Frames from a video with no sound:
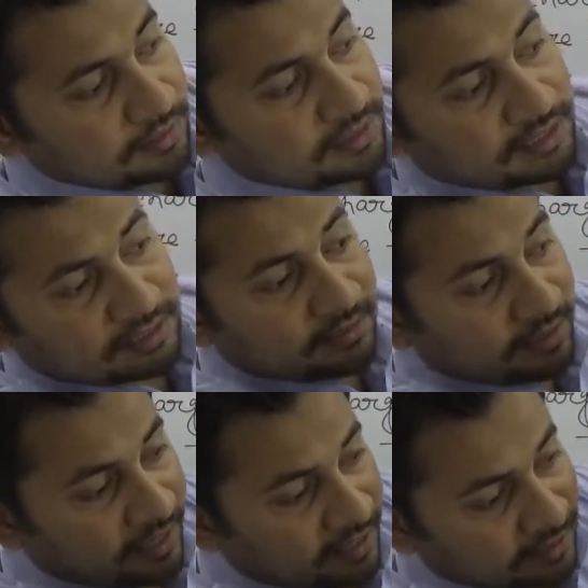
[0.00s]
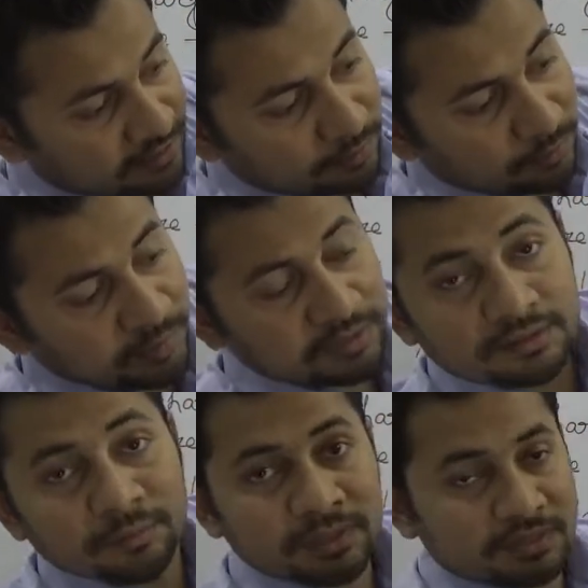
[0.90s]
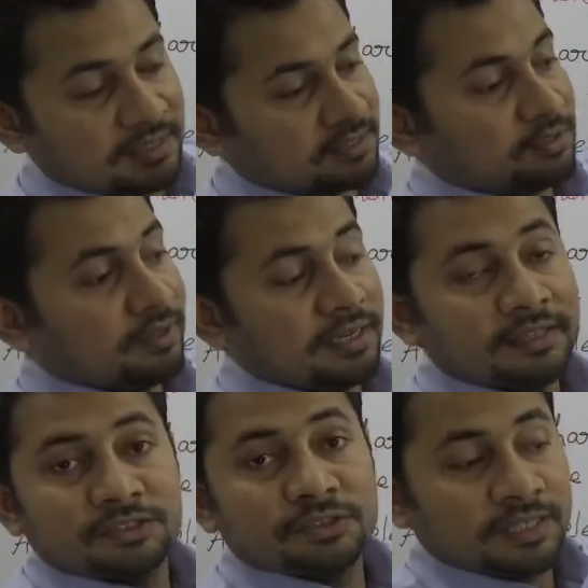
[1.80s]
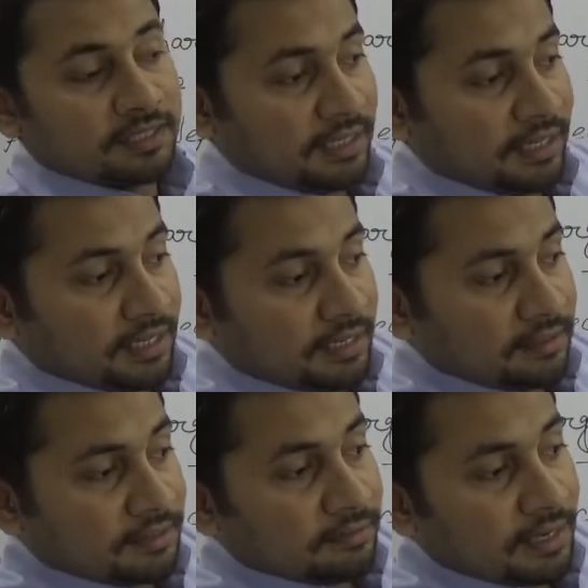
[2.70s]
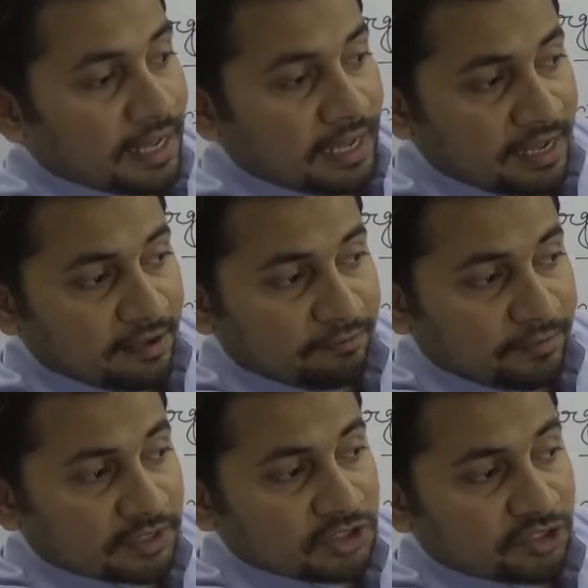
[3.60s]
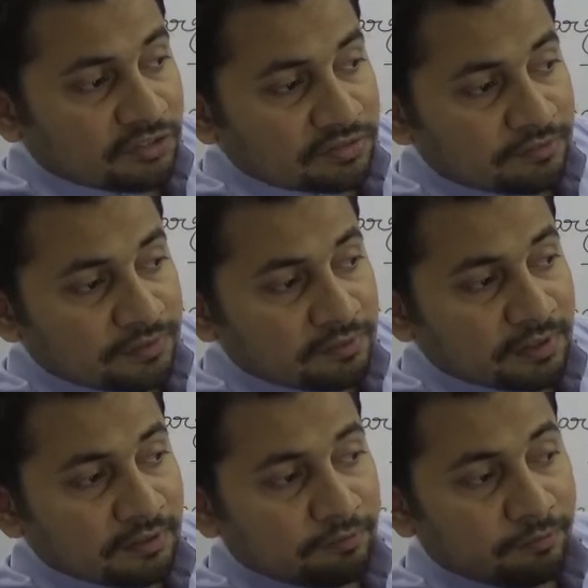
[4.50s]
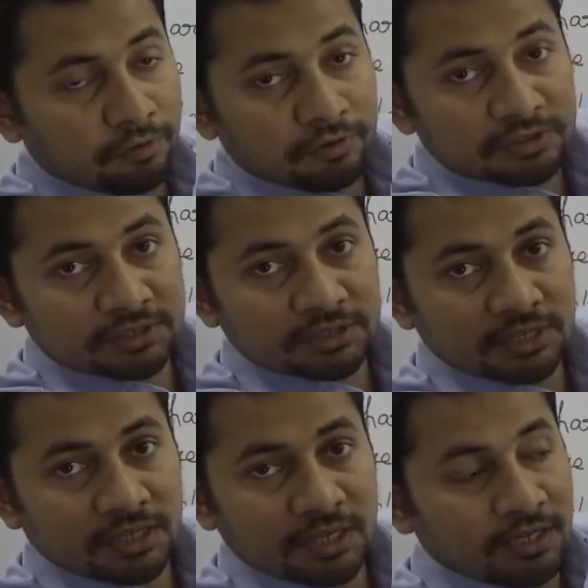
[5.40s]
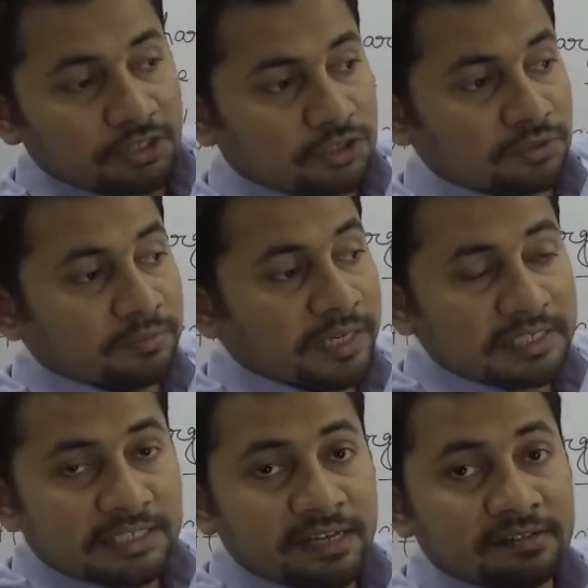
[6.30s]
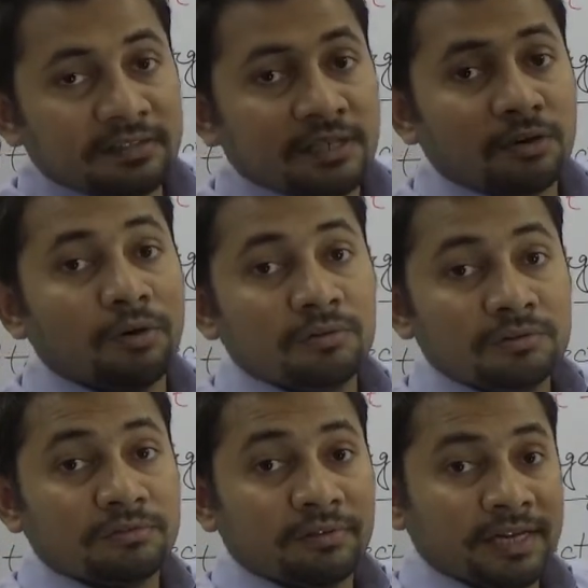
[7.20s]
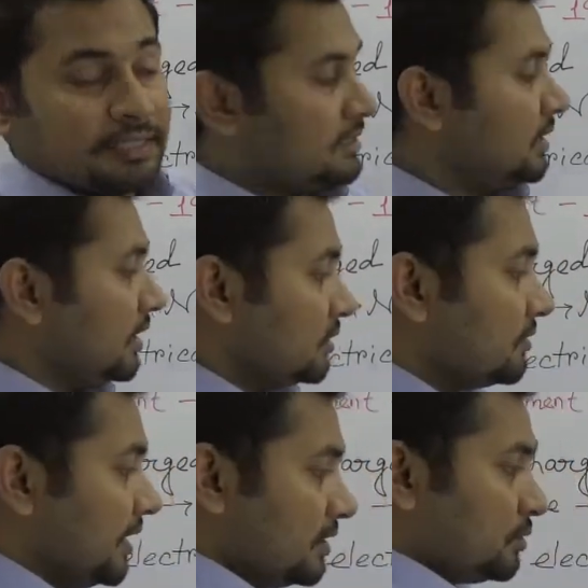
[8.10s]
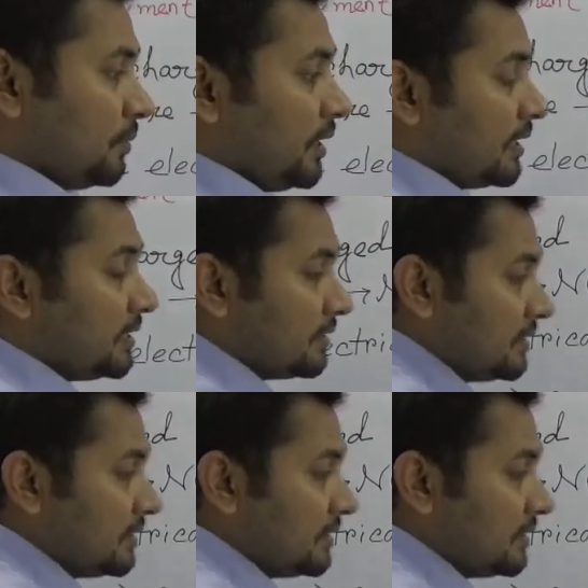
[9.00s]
getting with the soil, and so that they will have a centrifugal force to maintain their own race. So that is why